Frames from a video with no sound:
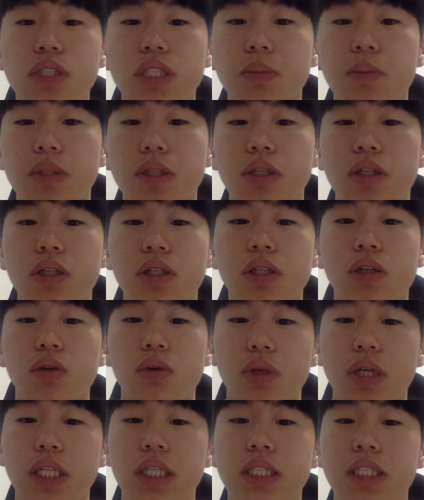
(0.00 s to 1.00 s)
similar
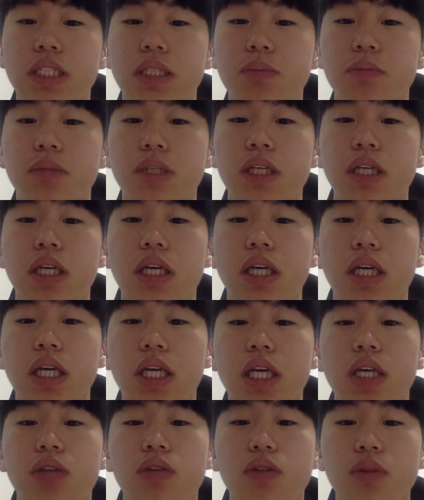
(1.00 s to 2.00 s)
organisms.
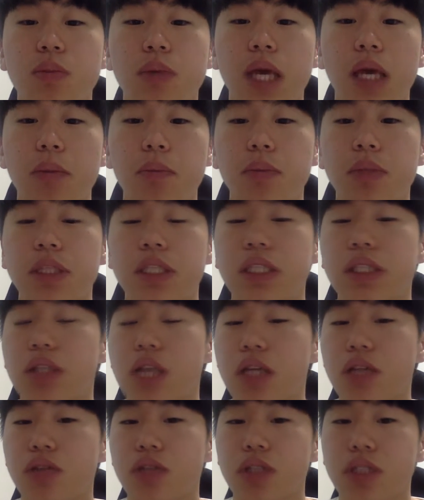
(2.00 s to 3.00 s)
It could be happen in
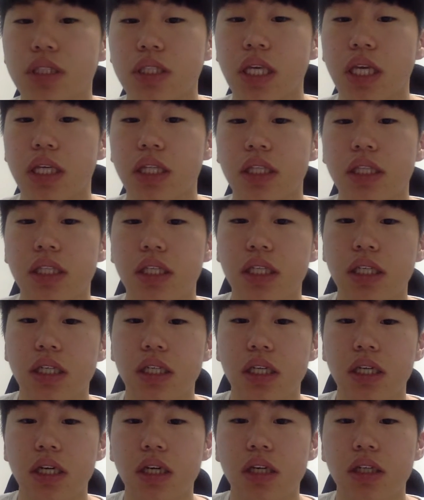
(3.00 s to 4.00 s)
natural state.
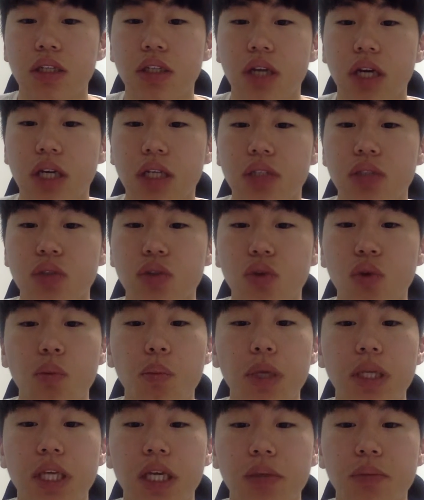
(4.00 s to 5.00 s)
There are so
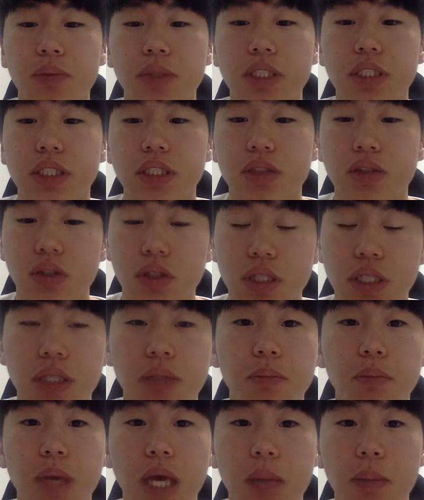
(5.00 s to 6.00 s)
many hybrids,
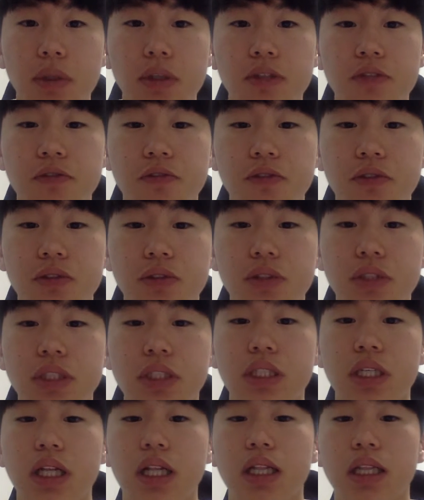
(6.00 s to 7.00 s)
including mammal fruits,
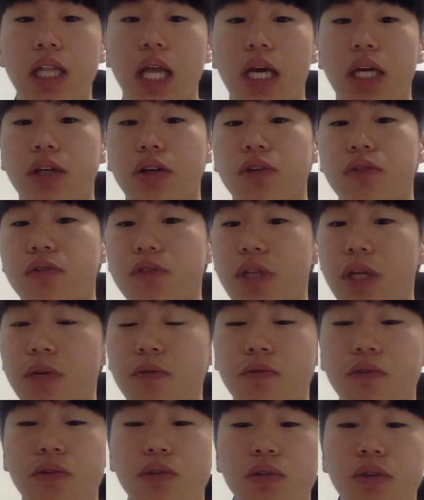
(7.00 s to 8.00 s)
liger,
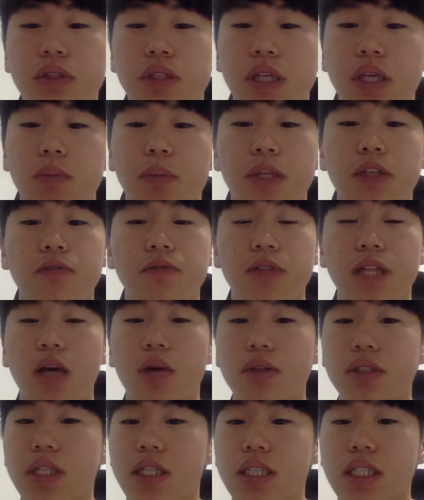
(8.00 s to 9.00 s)
grapefruit, and many
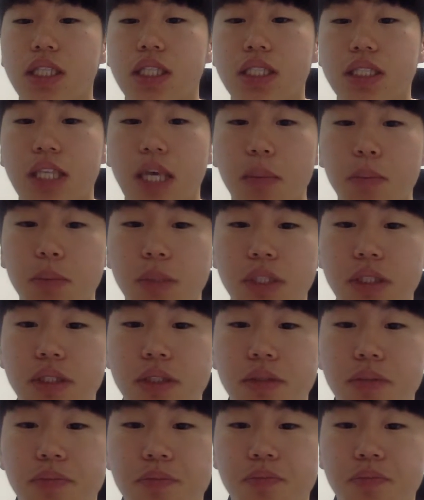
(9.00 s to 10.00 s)
flowers are the examples.